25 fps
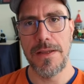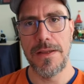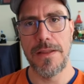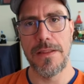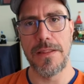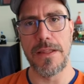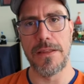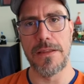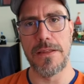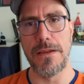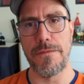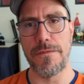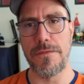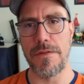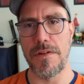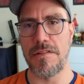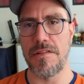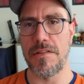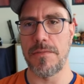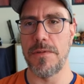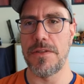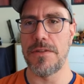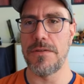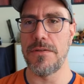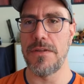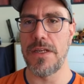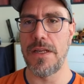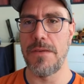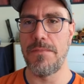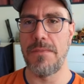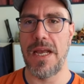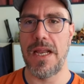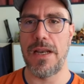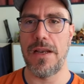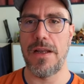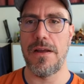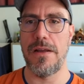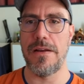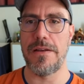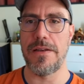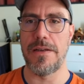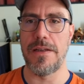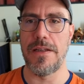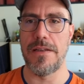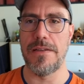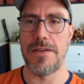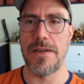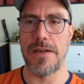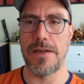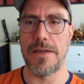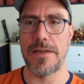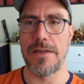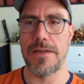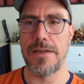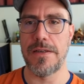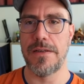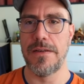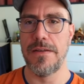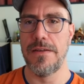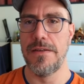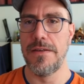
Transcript: the difference between a mallard and a duck.